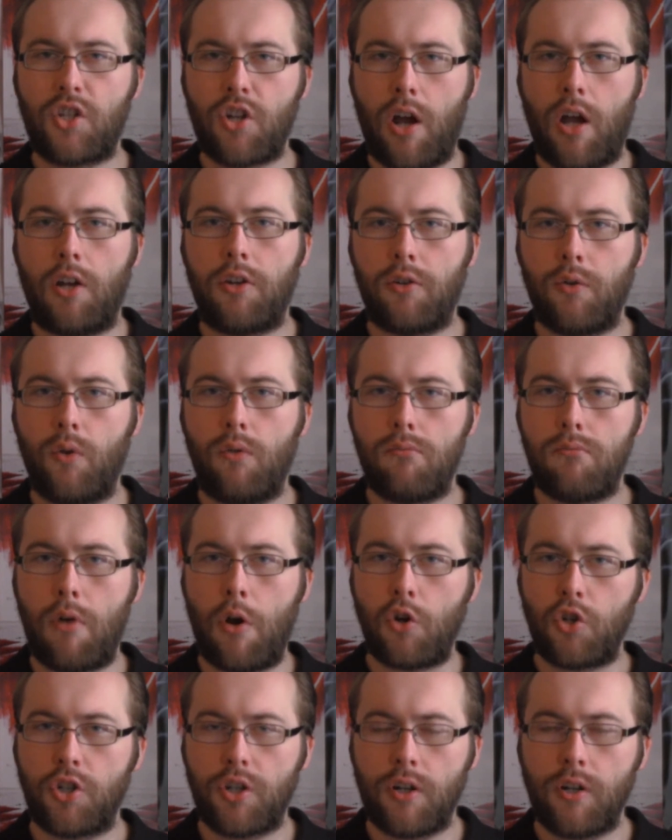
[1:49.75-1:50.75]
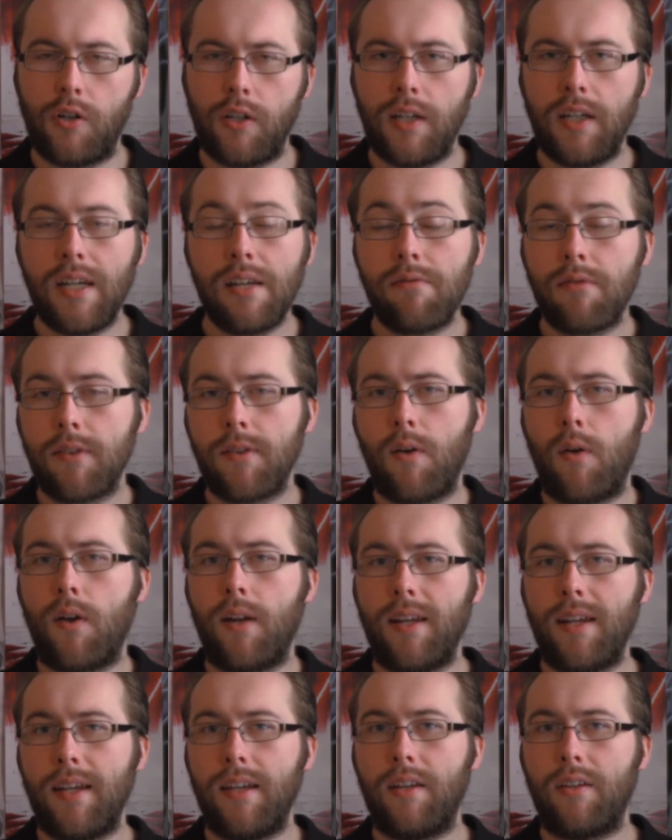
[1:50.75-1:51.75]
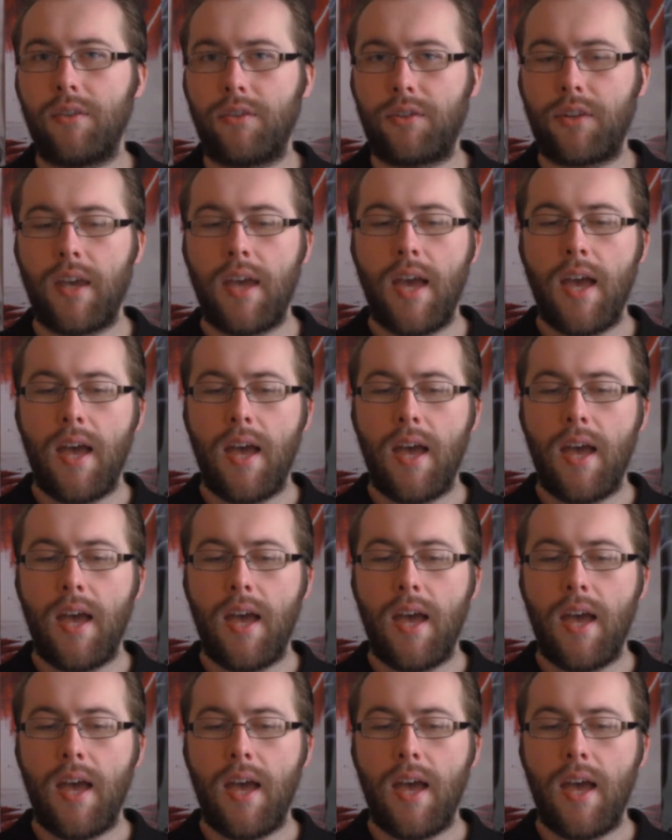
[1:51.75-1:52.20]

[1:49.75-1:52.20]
onto emotionally, even though it is,